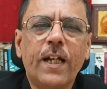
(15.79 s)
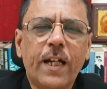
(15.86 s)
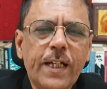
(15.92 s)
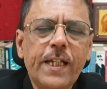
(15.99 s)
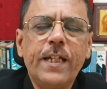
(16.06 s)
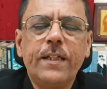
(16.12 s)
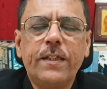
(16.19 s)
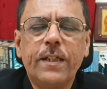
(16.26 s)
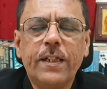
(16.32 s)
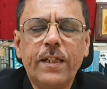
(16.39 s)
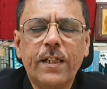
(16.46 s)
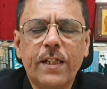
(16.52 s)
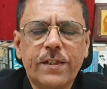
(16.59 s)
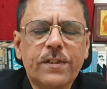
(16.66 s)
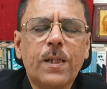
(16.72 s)

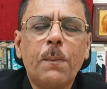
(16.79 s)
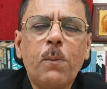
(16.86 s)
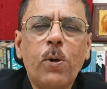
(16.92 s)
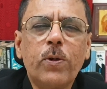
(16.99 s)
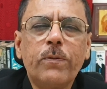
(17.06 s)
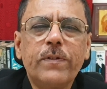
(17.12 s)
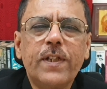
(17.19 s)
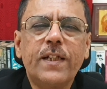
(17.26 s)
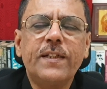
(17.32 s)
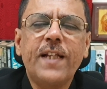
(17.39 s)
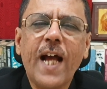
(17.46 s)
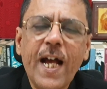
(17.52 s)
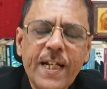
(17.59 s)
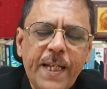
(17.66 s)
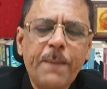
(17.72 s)
IIT, has come out with a
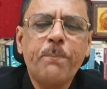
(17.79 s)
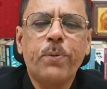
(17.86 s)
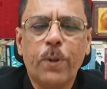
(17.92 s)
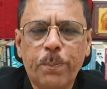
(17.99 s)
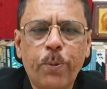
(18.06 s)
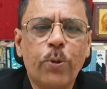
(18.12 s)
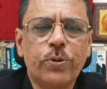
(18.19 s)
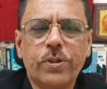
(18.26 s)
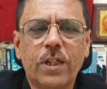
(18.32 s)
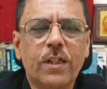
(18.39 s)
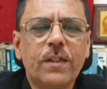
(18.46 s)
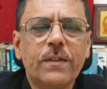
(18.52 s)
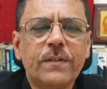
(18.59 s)
daring proposal.